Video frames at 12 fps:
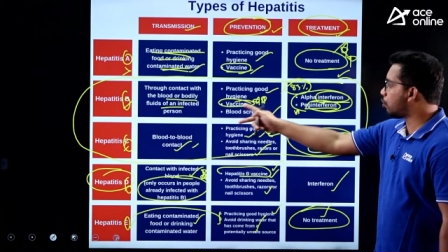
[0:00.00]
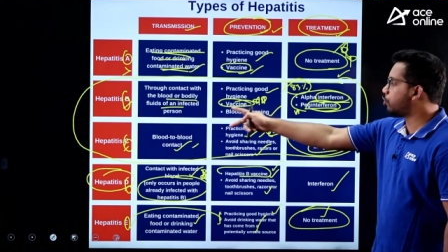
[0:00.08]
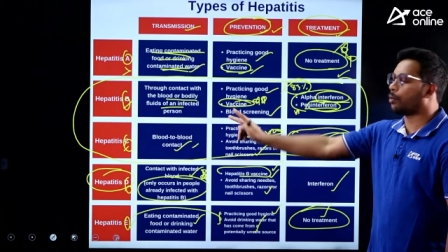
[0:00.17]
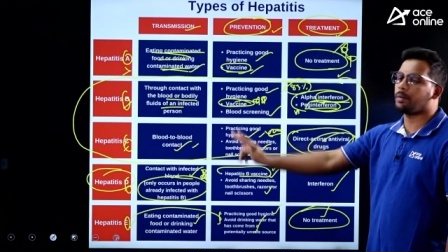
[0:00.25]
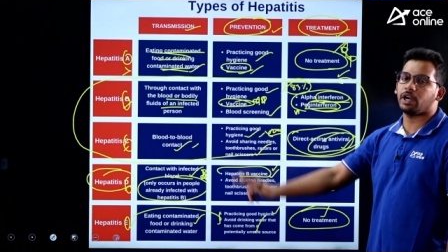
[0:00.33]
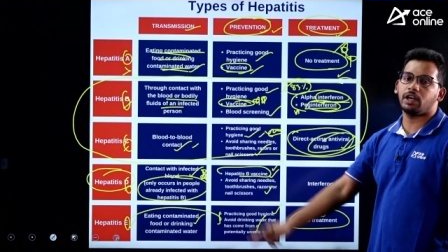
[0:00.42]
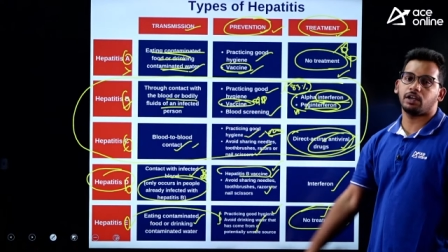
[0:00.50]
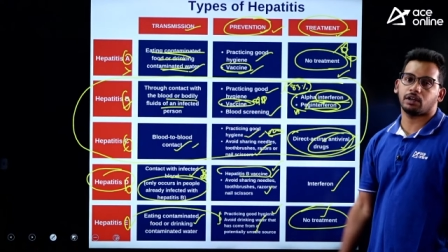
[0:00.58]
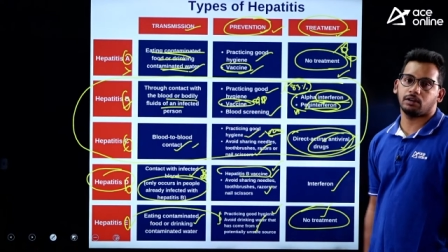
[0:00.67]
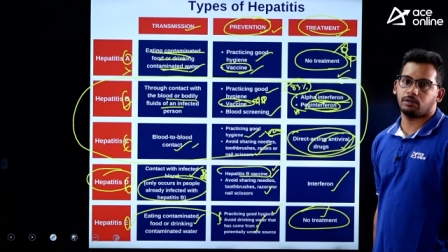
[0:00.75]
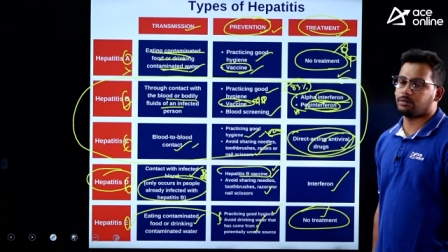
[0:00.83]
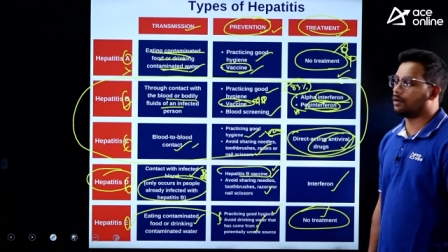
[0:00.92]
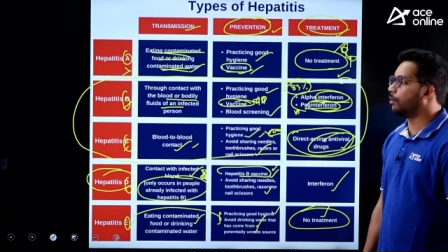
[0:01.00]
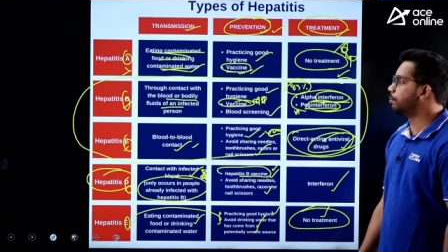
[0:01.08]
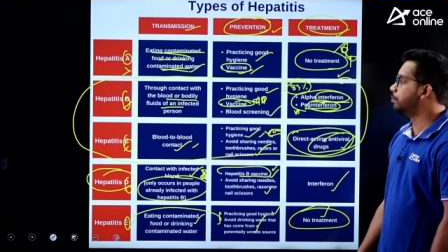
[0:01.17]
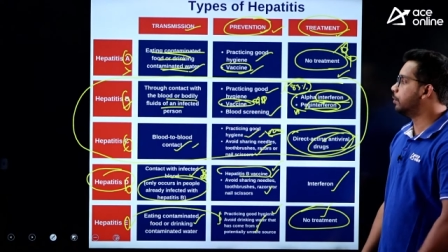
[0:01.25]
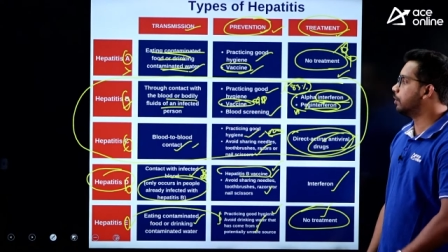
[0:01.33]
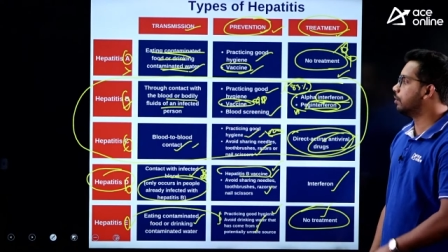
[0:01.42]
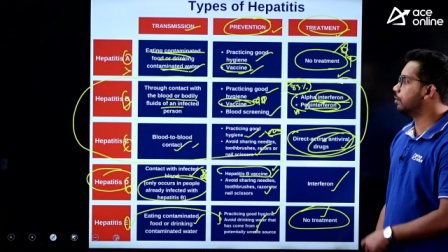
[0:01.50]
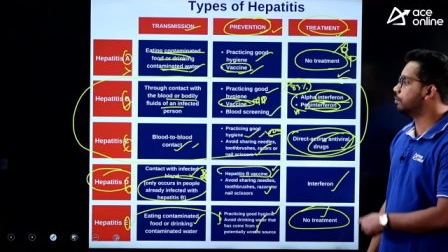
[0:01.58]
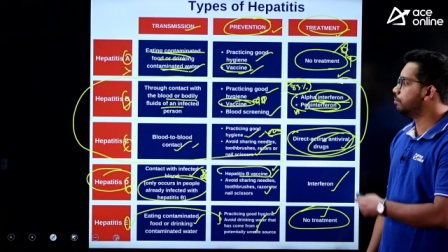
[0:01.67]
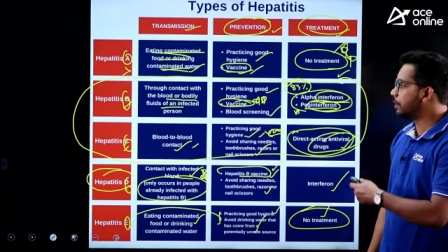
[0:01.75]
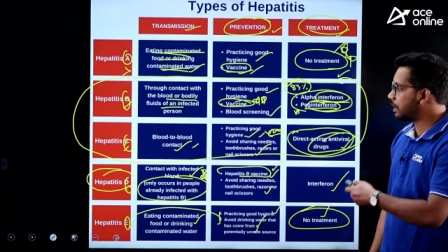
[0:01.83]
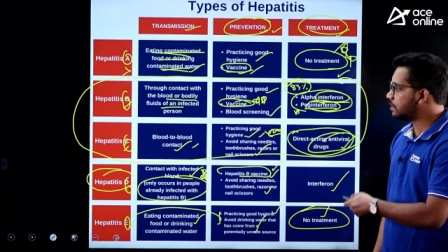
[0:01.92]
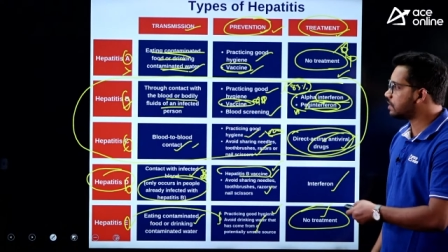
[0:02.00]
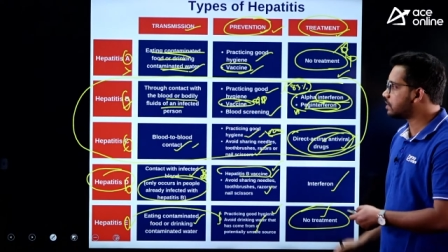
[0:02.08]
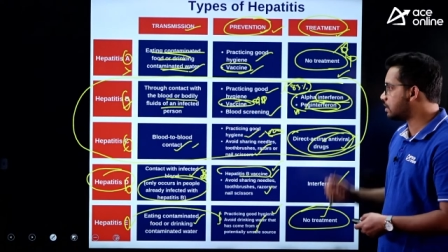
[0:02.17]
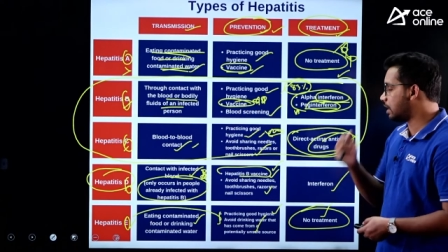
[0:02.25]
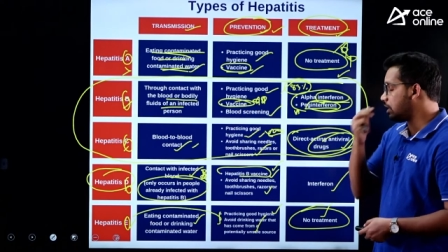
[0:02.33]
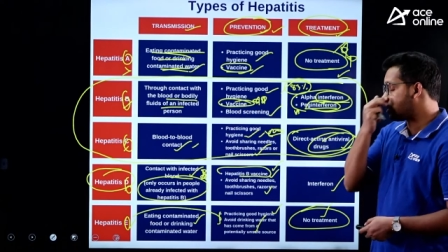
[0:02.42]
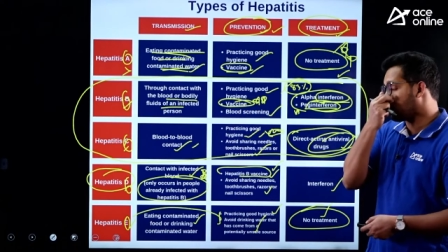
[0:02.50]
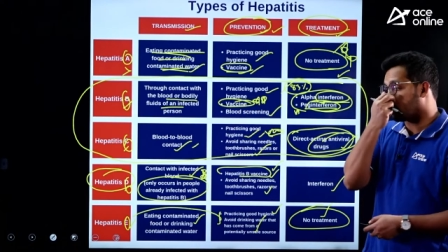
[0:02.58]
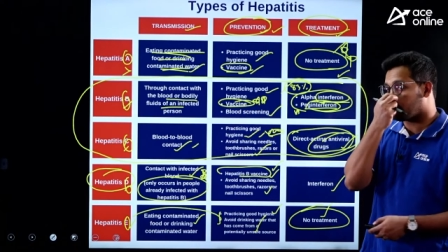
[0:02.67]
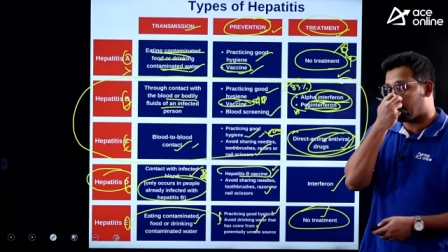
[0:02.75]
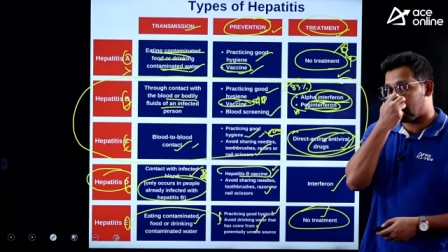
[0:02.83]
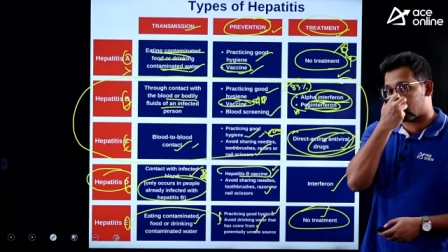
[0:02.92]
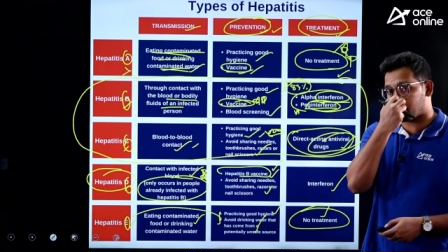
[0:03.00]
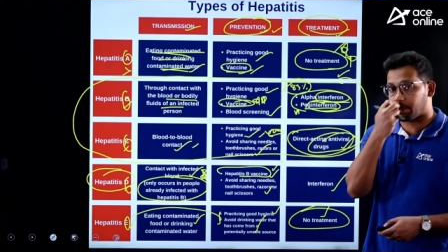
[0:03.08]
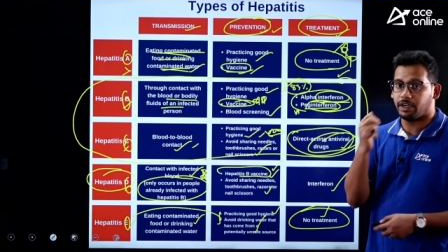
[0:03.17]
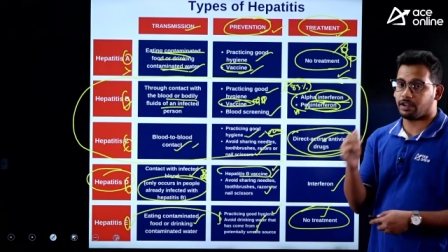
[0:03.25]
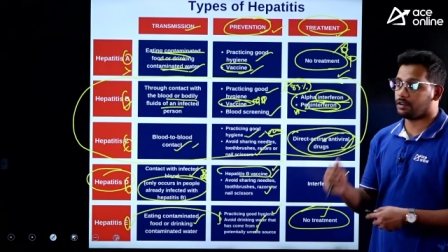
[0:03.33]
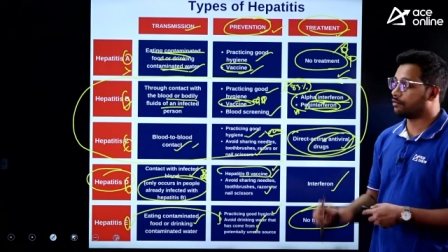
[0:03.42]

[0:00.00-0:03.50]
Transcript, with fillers: dominant uh, uh, diseases that is are being spread